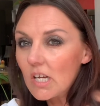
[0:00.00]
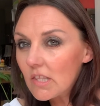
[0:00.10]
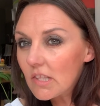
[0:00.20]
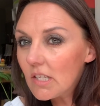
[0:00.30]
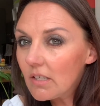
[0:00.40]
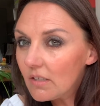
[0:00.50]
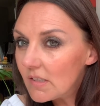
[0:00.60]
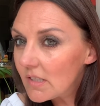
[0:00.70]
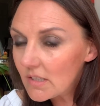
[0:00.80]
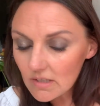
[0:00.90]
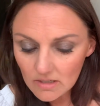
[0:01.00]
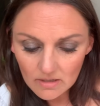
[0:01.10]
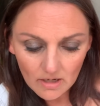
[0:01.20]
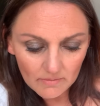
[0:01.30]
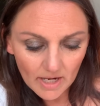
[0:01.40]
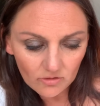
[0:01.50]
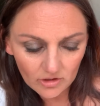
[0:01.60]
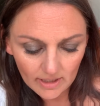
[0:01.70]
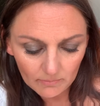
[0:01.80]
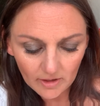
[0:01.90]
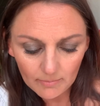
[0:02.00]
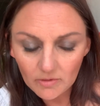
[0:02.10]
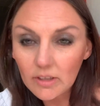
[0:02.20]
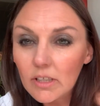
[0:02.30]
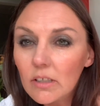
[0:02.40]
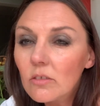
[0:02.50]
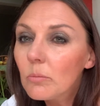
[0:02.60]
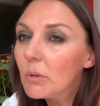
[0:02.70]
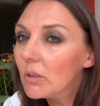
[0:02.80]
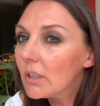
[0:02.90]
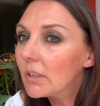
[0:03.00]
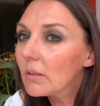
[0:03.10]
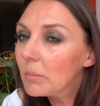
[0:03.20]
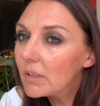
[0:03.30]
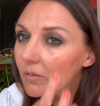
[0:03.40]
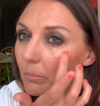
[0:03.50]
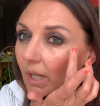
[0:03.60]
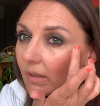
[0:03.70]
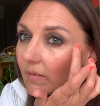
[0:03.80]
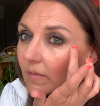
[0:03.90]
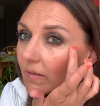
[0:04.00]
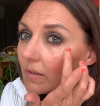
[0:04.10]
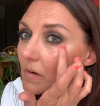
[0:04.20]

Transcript: This, I actually am tempted now to put a little bit to balance it.